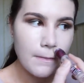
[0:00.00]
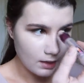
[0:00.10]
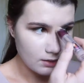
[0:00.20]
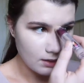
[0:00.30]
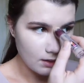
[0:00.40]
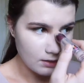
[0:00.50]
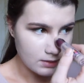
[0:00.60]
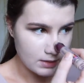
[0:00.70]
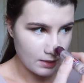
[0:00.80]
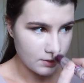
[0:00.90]
And then
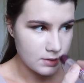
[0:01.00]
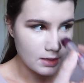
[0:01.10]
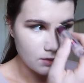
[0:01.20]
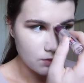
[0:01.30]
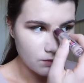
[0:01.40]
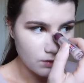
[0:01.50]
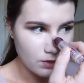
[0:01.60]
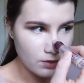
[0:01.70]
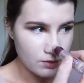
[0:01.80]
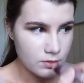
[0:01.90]
down the center of the
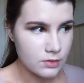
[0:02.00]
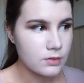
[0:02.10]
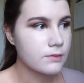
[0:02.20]
nose.